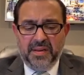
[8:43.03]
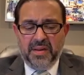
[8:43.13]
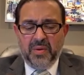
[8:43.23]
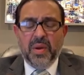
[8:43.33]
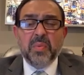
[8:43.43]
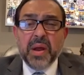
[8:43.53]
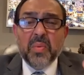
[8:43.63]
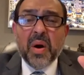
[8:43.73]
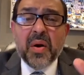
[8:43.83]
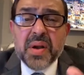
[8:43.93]
When we
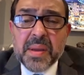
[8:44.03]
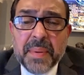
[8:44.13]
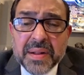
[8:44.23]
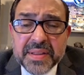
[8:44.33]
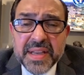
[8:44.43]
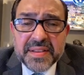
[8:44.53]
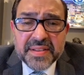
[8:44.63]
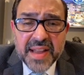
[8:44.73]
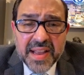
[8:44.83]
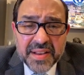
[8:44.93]
worry about these
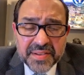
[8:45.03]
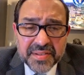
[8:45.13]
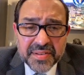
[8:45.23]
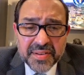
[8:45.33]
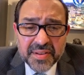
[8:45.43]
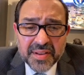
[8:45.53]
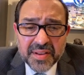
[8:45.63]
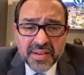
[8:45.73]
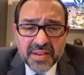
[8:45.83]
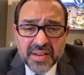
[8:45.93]
things,
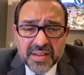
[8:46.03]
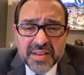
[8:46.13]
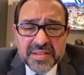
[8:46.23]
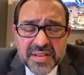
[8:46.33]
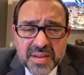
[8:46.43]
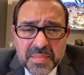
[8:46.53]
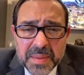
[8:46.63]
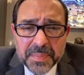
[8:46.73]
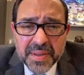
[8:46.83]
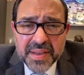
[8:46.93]
listen to me,
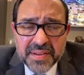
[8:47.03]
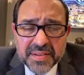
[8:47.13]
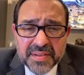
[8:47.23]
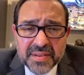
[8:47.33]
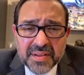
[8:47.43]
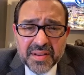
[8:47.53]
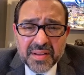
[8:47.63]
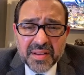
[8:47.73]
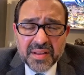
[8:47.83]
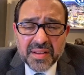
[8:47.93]
please.
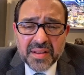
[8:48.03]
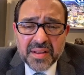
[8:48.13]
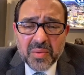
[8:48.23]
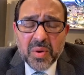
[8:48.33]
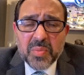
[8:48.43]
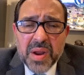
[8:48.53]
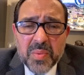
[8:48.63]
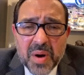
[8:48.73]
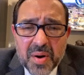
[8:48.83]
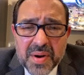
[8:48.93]
When we
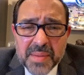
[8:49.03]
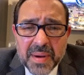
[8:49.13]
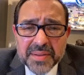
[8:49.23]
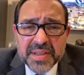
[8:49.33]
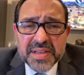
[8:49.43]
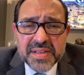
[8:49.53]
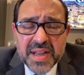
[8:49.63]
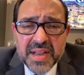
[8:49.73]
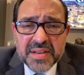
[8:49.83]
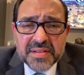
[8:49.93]
worry about these
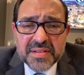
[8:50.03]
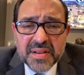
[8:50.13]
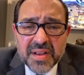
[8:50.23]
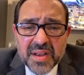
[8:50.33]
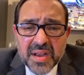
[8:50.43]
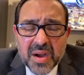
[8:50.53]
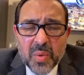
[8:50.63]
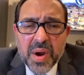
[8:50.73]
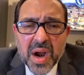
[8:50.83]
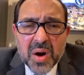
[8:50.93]
things,
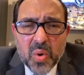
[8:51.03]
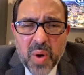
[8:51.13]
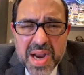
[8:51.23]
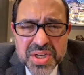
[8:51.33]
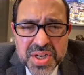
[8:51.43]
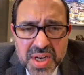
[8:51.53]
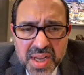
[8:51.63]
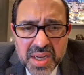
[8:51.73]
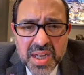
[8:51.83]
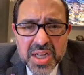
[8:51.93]
we are
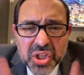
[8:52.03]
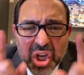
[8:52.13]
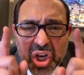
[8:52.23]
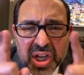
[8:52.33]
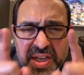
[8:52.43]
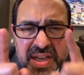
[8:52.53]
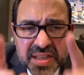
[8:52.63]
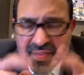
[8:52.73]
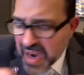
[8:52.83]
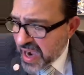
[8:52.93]
questioning the goodness
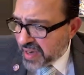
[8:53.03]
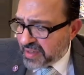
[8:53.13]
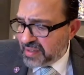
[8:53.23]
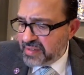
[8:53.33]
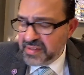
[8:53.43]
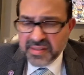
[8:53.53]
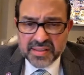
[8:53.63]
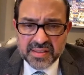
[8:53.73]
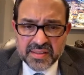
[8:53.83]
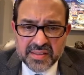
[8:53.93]
of God.
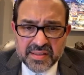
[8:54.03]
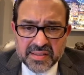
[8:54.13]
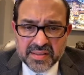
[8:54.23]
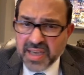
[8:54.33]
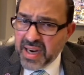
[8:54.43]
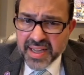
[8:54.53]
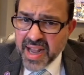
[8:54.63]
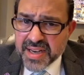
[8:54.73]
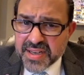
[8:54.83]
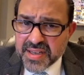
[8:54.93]
You got to
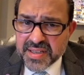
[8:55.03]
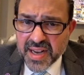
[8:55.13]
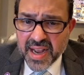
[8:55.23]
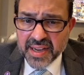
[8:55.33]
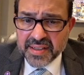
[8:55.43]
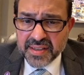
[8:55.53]
catch this tonight.